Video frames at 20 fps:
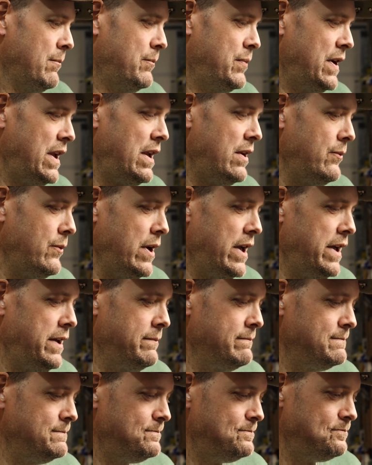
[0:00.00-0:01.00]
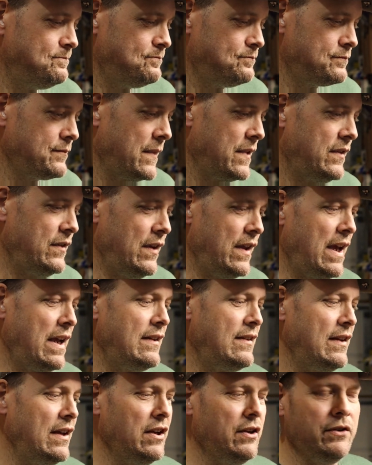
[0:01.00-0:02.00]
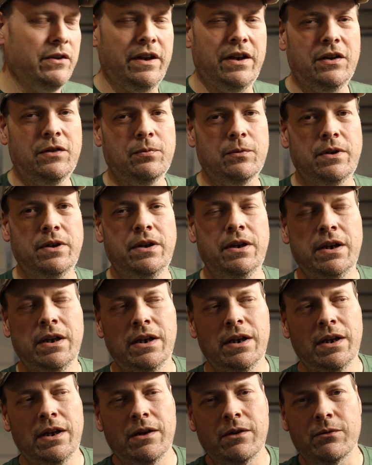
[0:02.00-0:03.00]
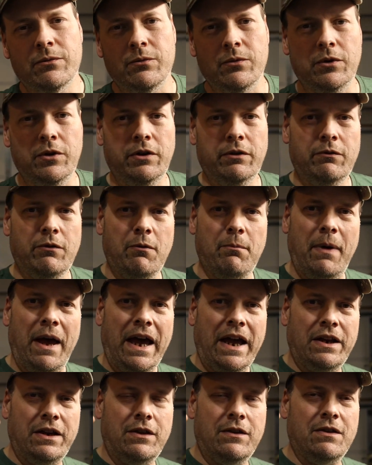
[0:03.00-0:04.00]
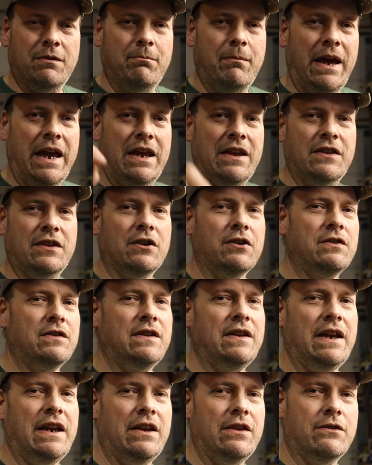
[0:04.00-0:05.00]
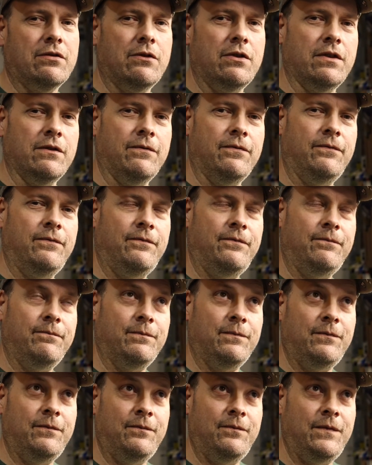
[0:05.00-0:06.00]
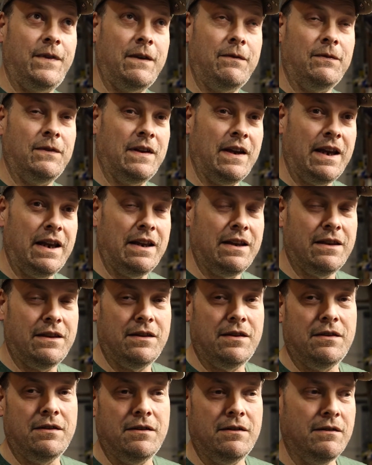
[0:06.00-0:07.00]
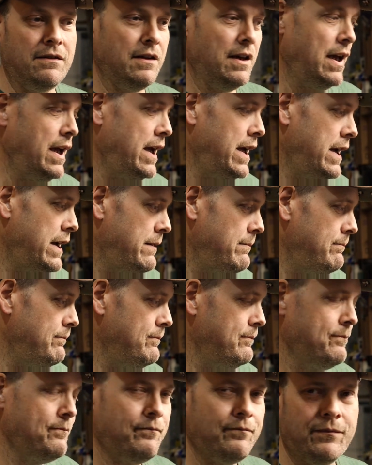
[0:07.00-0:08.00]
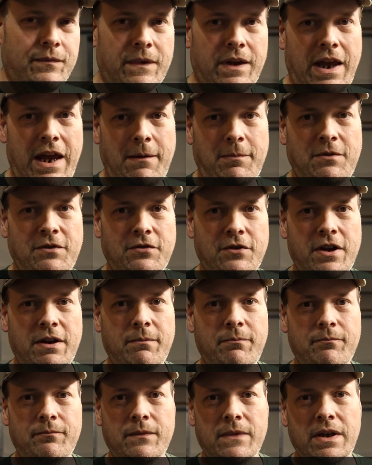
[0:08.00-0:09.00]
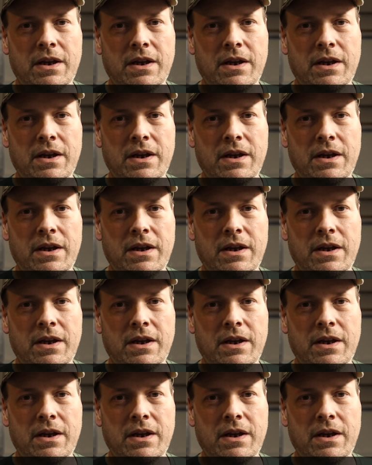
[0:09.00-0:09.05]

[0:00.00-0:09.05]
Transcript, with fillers: But anyway, so that's it on this one want to remind you that May 13th through the 15th um, camping trip,